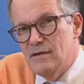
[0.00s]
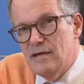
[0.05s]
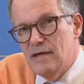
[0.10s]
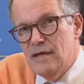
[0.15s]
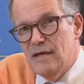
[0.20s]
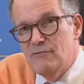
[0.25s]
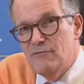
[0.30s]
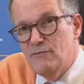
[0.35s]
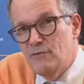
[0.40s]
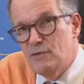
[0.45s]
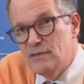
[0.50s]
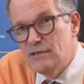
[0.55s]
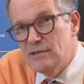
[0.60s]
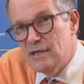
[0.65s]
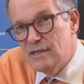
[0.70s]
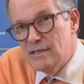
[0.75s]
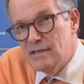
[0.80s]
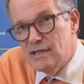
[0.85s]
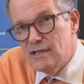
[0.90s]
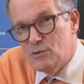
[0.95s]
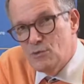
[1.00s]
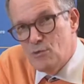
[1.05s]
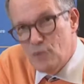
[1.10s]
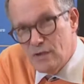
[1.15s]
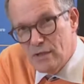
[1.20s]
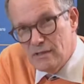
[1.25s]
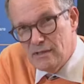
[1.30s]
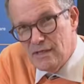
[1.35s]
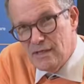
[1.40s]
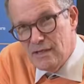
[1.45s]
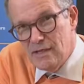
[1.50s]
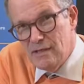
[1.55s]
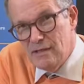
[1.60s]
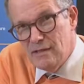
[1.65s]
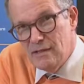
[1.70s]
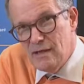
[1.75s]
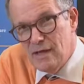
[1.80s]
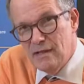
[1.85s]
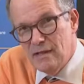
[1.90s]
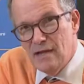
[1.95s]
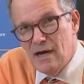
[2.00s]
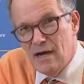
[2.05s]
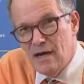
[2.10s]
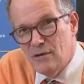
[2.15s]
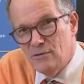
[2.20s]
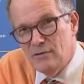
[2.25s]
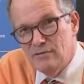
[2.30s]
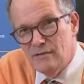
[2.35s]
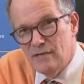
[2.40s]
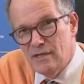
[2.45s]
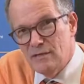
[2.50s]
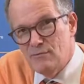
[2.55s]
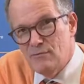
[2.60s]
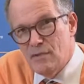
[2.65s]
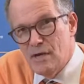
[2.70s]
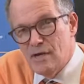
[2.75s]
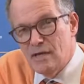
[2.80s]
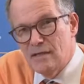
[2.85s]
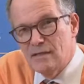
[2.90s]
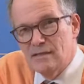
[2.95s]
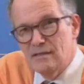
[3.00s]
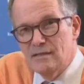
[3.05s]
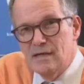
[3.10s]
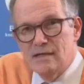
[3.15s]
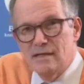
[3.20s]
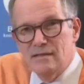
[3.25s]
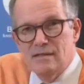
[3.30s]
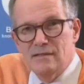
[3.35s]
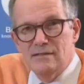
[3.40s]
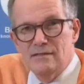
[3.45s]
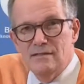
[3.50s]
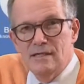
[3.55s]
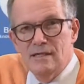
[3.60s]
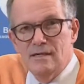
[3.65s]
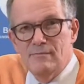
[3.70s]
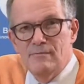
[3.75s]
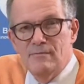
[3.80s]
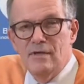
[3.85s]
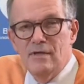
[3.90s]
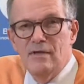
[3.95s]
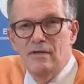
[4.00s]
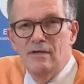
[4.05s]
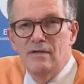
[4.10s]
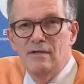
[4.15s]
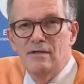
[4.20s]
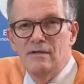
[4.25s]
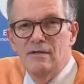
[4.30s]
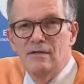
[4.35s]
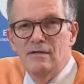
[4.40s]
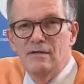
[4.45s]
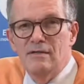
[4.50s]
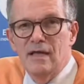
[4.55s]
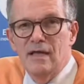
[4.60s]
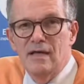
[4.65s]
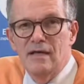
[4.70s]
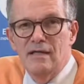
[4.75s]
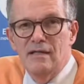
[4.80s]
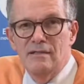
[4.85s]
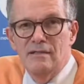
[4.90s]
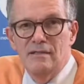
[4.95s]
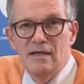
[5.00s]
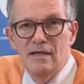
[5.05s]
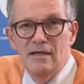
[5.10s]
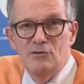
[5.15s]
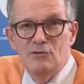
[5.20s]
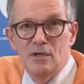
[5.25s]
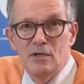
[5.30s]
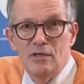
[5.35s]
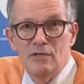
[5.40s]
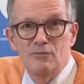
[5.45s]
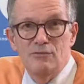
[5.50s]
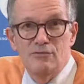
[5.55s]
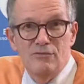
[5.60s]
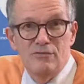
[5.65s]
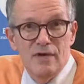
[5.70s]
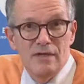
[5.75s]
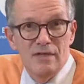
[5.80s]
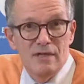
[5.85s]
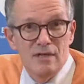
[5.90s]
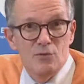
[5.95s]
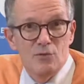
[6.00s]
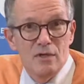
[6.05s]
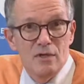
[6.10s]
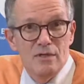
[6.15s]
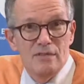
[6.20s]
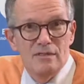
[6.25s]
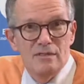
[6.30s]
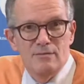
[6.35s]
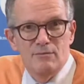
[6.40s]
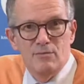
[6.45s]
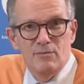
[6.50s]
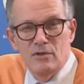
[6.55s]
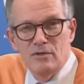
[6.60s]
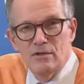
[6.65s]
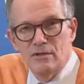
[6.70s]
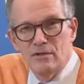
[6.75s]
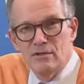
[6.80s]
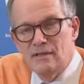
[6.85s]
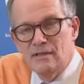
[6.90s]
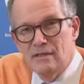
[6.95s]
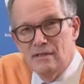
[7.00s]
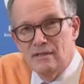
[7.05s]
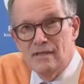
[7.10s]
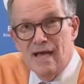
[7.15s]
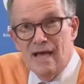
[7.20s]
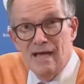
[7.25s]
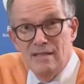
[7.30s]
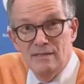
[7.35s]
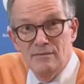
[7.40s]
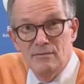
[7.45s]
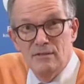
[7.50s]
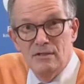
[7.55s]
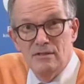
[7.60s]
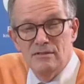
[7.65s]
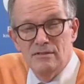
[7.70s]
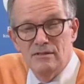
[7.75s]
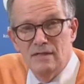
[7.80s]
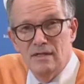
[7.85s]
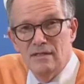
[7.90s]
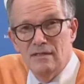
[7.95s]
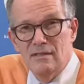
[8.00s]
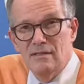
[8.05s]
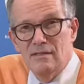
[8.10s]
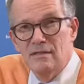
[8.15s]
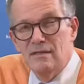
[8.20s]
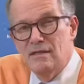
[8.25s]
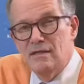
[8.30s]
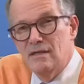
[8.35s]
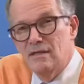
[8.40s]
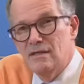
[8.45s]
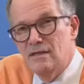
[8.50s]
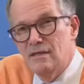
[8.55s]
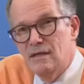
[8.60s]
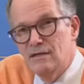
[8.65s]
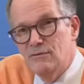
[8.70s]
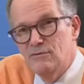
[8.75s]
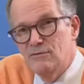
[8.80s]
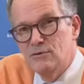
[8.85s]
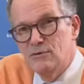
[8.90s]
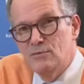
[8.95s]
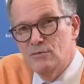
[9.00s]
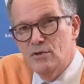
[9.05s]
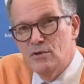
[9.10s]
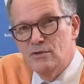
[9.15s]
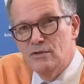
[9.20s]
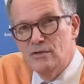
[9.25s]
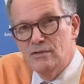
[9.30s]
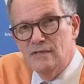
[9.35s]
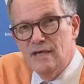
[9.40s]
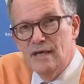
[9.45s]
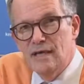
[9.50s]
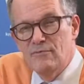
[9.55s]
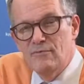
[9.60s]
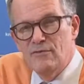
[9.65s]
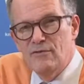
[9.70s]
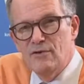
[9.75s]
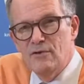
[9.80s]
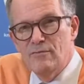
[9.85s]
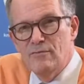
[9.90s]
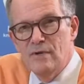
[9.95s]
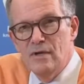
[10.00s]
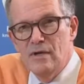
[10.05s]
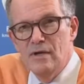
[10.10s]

everything that went in and out of that market at that time, and try to find out where these products and animals and food products came from,